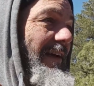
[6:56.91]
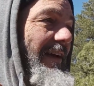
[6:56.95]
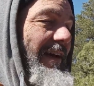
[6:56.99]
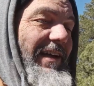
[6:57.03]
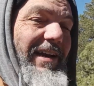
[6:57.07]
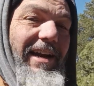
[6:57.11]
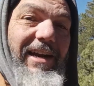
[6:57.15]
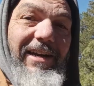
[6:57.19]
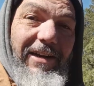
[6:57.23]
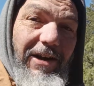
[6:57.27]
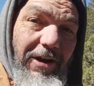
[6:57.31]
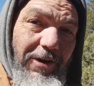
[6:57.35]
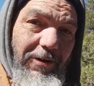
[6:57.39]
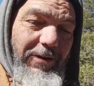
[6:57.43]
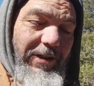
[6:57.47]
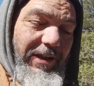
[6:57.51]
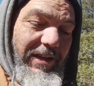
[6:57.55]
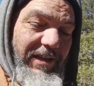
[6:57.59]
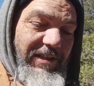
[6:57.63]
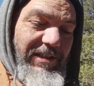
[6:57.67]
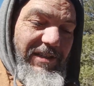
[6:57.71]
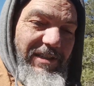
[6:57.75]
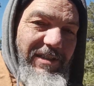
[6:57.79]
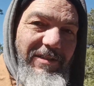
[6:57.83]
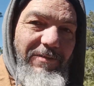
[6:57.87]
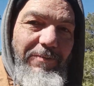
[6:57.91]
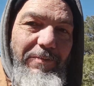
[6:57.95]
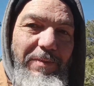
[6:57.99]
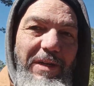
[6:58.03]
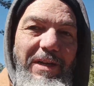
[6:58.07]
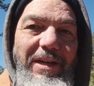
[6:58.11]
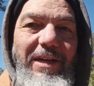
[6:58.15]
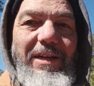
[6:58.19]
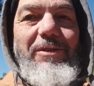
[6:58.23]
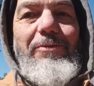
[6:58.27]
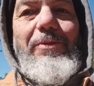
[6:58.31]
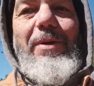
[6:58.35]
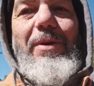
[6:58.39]
And I know this
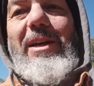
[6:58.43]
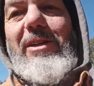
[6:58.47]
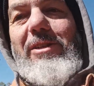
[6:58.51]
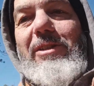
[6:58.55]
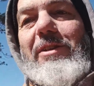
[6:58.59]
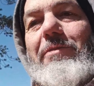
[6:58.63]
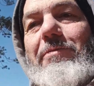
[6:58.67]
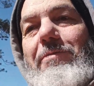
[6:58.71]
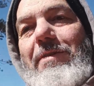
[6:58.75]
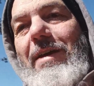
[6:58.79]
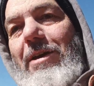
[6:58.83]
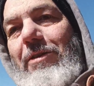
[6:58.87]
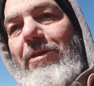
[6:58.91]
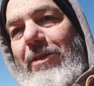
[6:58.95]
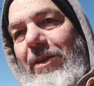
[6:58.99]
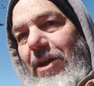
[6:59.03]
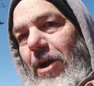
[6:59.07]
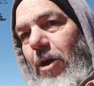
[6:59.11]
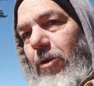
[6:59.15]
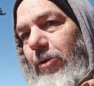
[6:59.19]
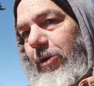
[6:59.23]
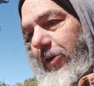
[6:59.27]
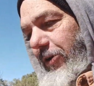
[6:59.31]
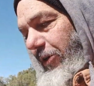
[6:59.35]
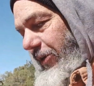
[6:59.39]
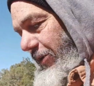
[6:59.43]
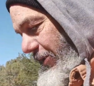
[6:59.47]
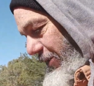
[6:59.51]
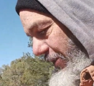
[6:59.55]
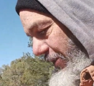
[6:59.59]
because we actually found the owners